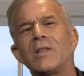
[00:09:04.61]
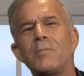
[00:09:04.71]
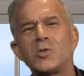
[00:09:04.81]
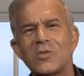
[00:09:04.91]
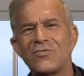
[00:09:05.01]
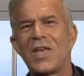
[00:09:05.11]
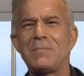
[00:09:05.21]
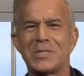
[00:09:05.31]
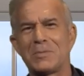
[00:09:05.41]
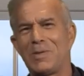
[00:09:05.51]
the most
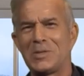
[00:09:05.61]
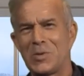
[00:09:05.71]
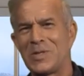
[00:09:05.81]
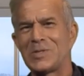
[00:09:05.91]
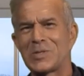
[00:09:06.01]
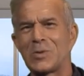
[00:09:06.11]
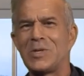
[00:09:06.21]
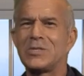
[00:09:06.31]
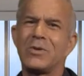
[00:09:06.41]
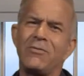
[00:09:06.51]
famous Bitcoin
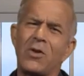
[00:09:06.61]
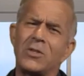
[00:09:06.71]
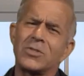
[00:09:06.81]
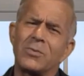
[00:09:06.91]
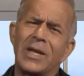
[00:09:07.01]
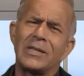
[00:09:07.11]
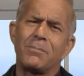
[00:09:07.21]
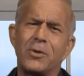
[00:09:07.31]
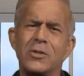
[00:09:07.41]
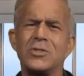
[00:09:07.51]
stories revolves around the
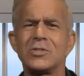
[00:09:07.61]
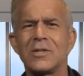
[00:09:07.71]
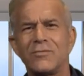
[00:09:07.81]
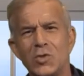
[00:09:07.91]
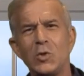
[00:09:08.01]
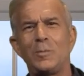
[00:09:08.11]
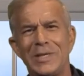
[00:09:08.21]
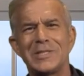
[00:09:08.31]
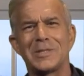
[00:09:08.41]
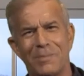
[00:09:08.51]
purchase of 2
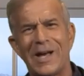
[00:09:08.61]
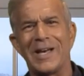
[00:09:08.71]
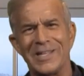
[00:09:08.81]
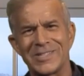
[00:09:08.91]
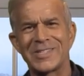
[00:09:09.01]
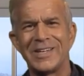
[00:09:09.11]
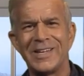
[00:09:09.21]
pizza pies.